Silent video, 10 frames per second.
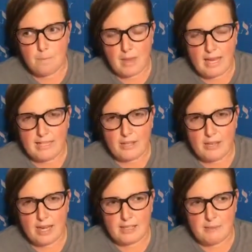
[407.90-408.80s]
it turned
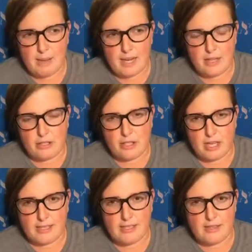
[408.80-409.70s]
out to be
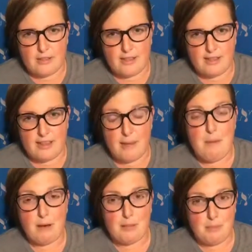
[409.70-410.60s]
just the
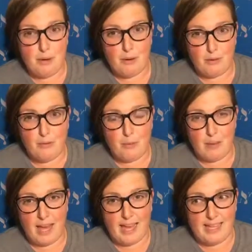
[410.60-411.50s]
most beautiful
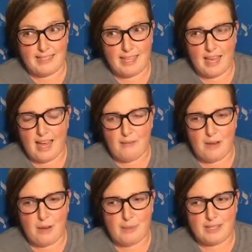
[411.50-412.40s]
place.
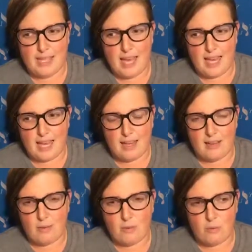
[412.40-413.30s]
It was like
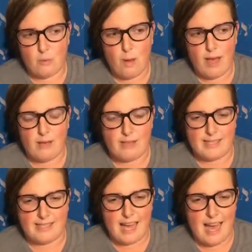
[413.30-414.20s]
well
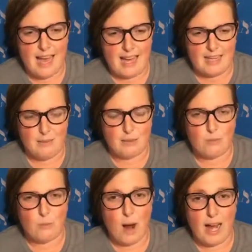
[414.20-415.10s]
designed. It was
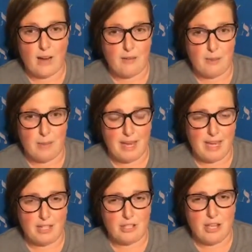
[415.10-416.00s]
right on the
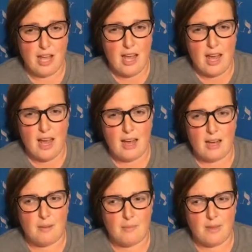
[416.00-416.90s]
beach.
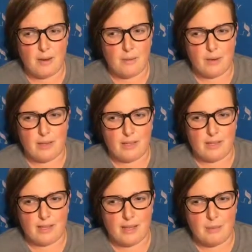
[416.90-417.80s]

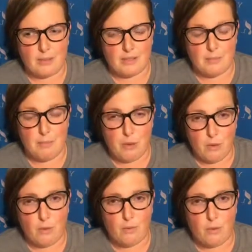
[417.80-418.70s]
It was
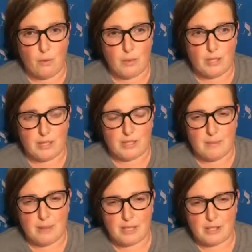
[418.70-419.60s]
beautiful. We took some
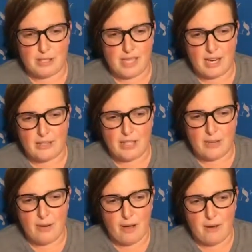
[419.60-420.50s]
pictures there
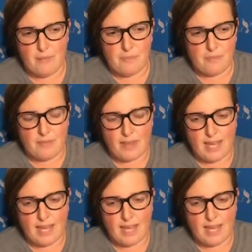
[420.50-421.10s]
too. The